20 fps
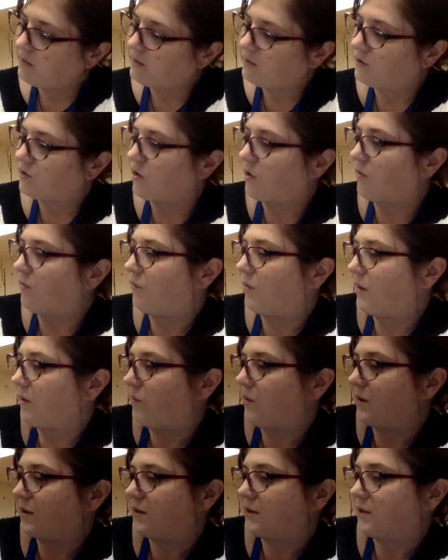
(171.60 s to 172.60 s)
So if we
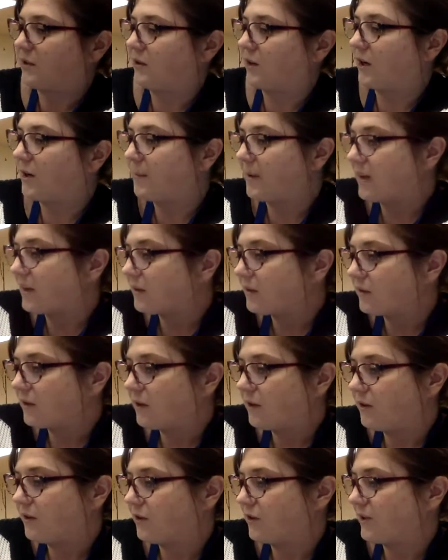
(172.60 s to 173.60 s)
want to learn about
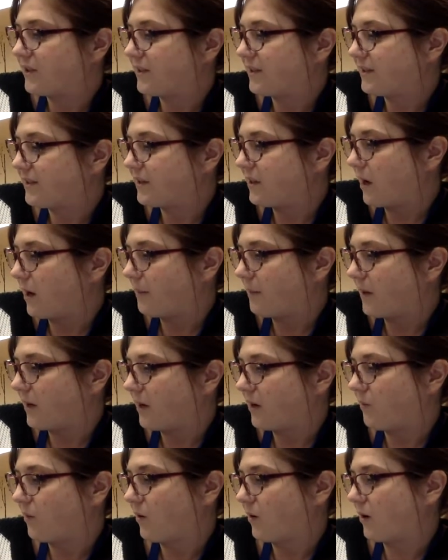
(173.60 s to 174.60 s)
your
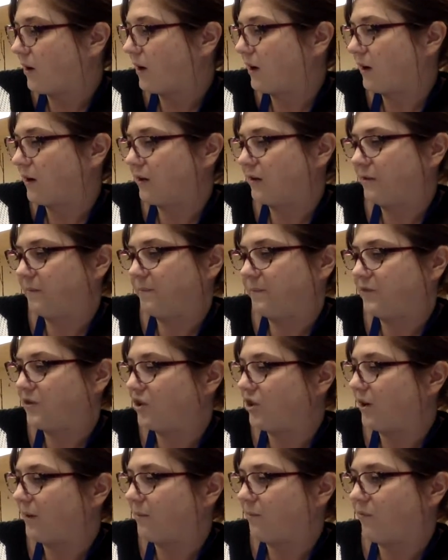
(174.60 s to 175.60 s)
stomach, we're going to
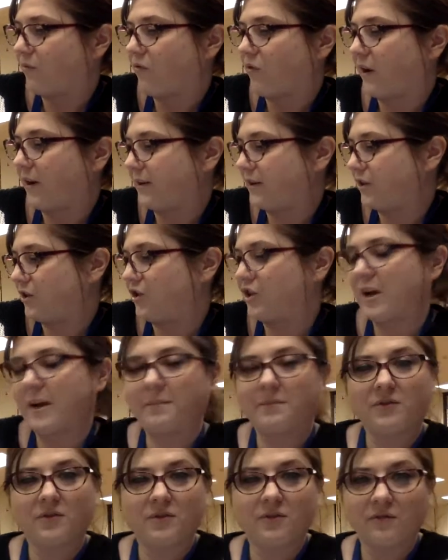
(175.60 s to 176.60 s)
jump right to
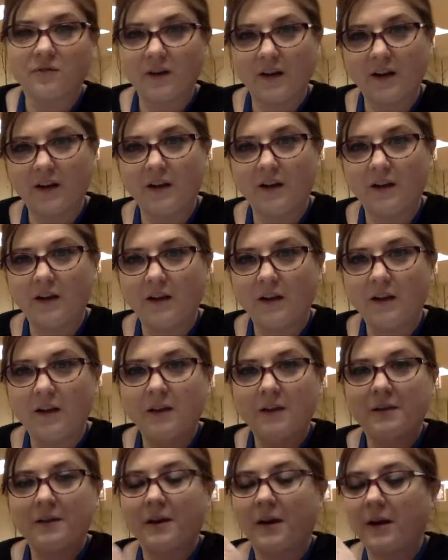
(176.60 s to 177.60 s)
chapter 3,
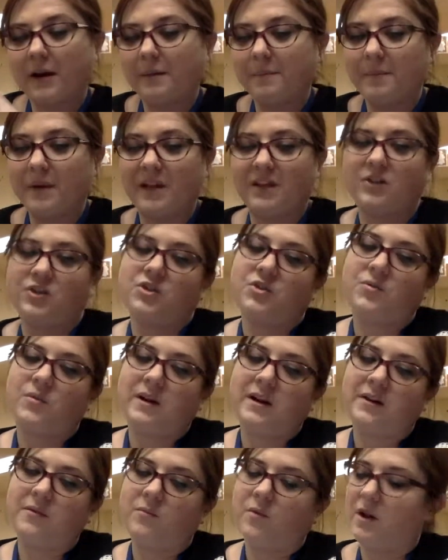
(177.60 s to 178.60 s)
page
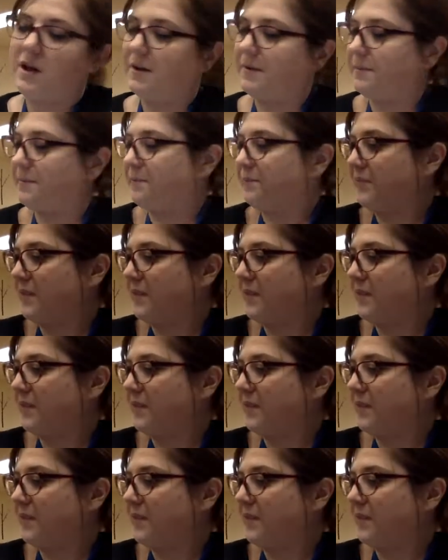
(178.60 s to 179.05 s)
21.